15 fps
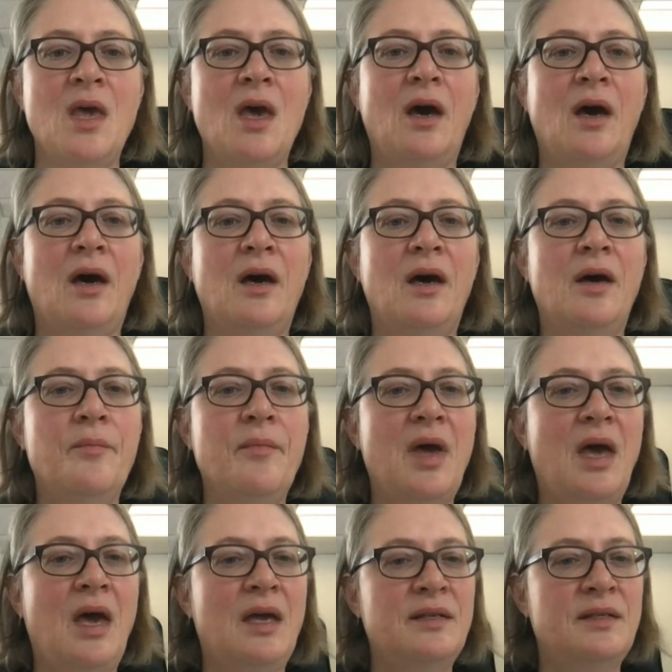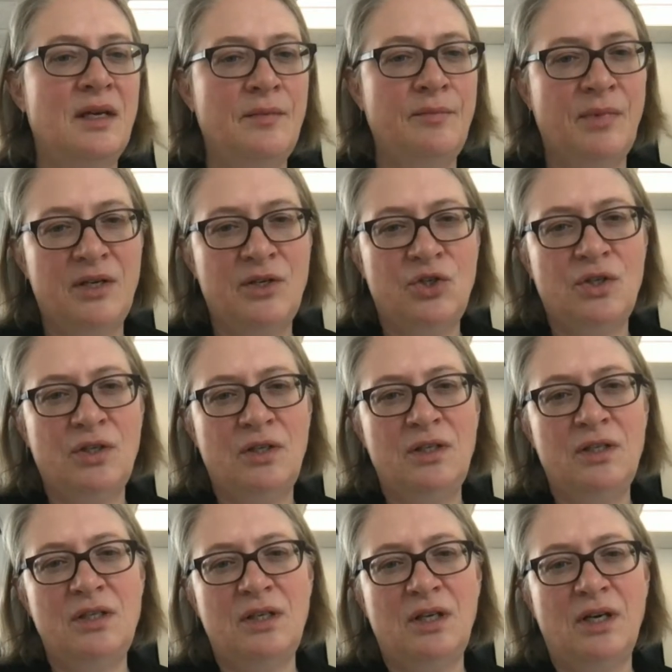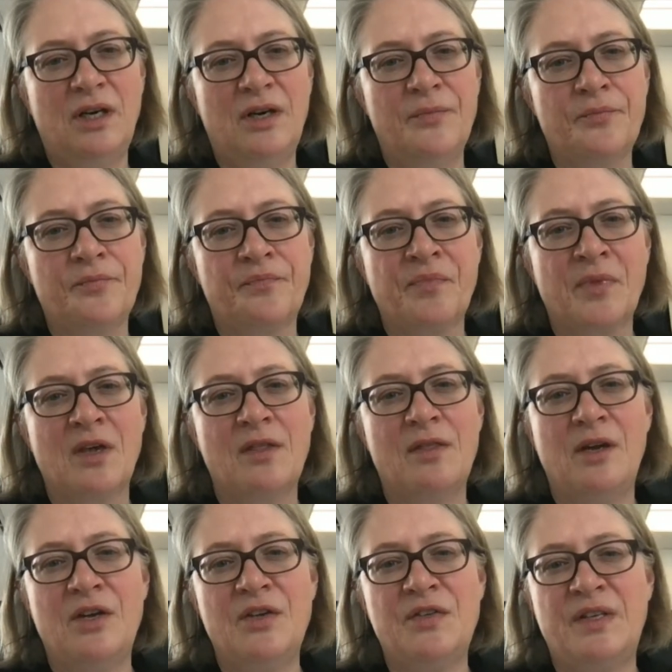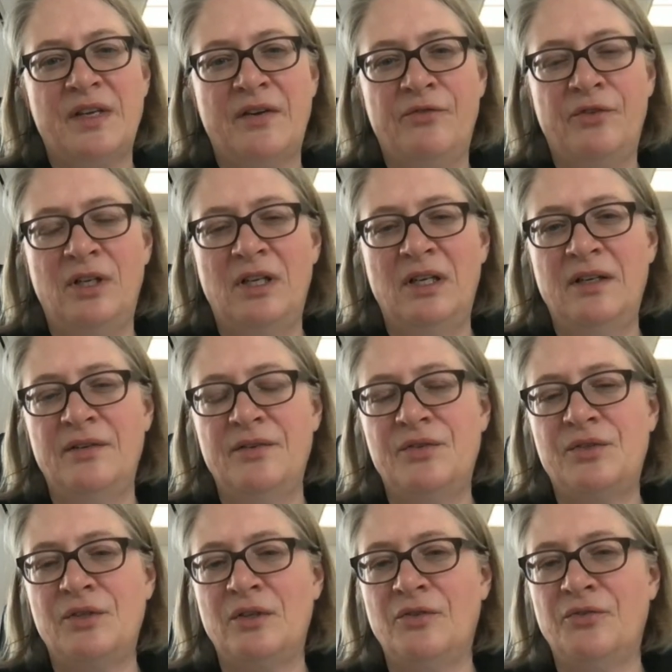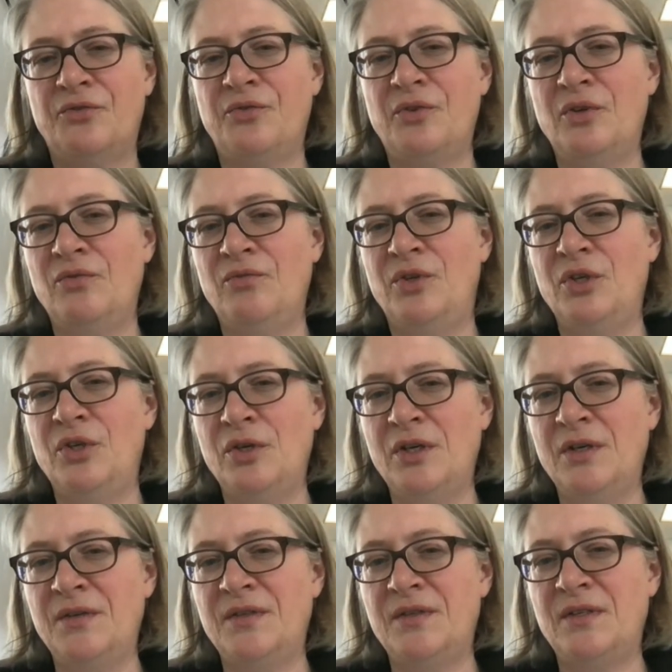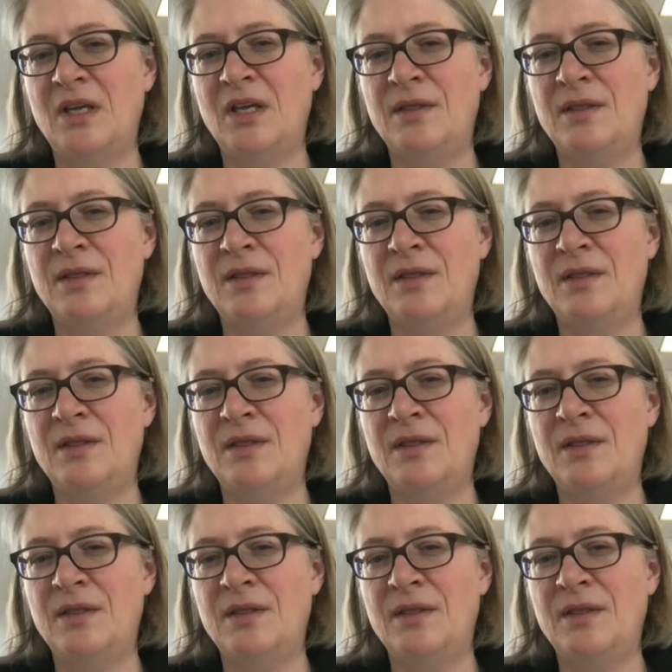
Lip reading: As I mentioned, there are several sort of units